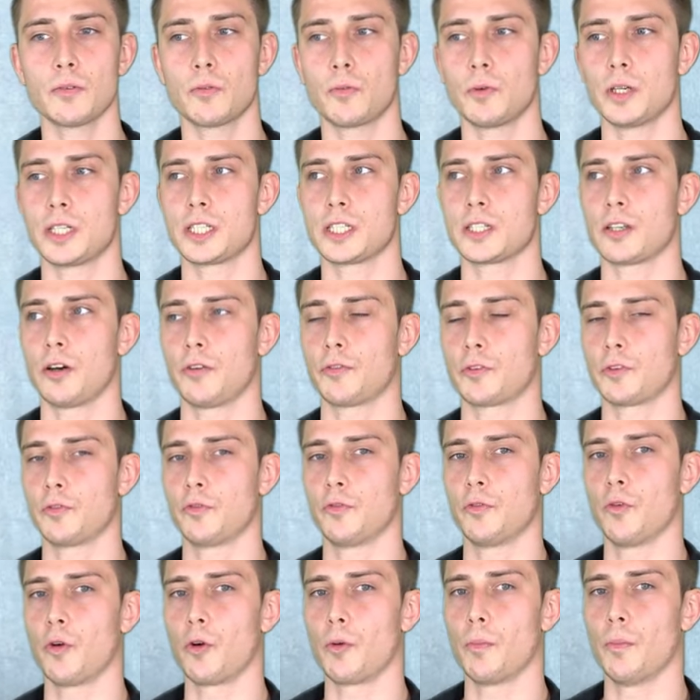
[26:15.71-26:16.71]
which is of the
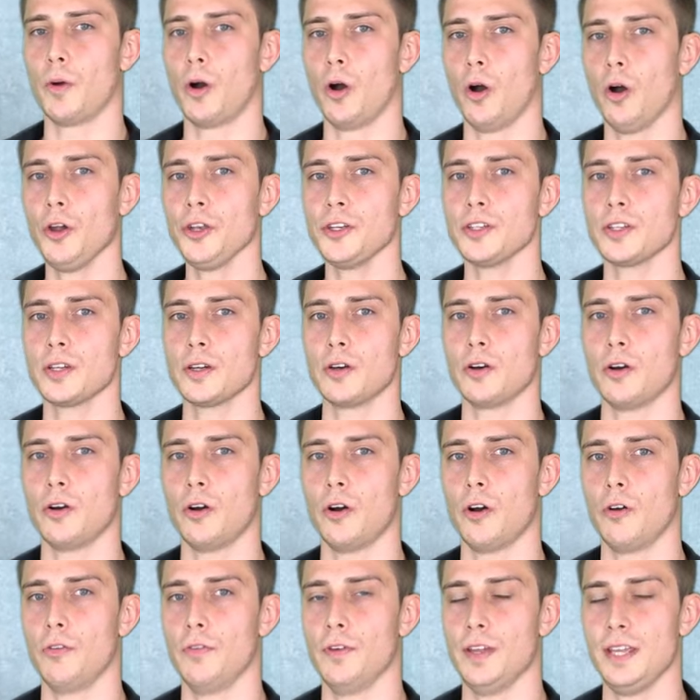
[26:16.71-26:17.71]
form odd
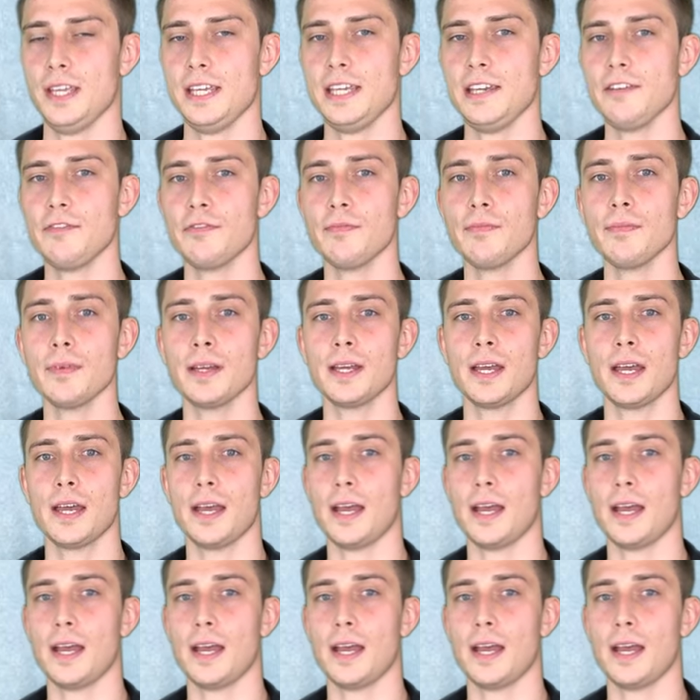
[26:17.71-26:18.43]
over even,